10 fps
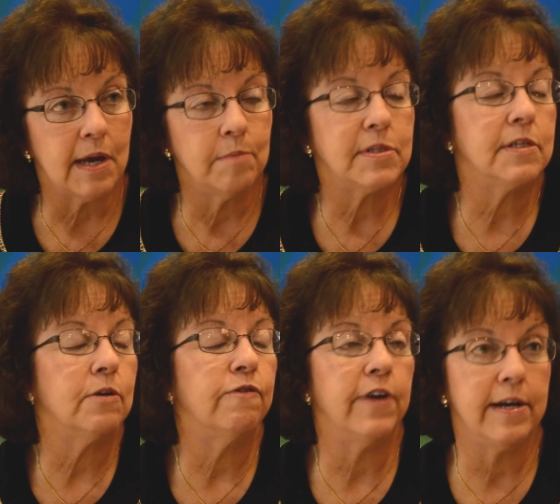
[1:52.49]
I'm
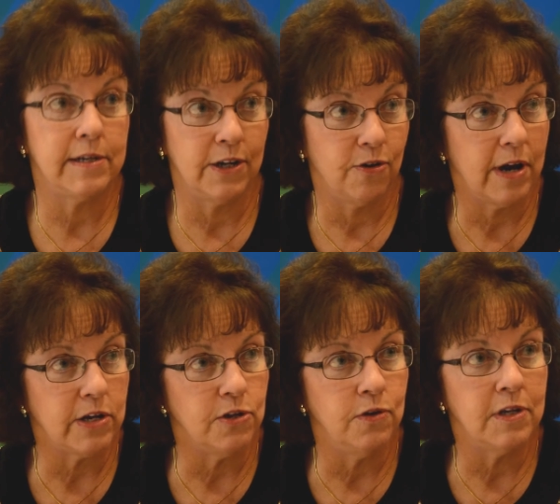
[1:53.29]
still finding
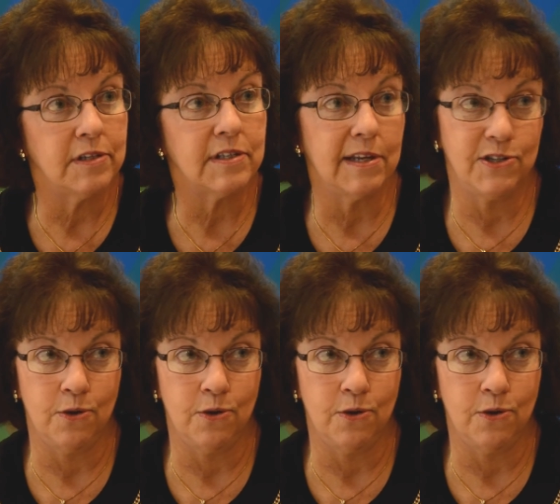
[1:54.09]
credit unions that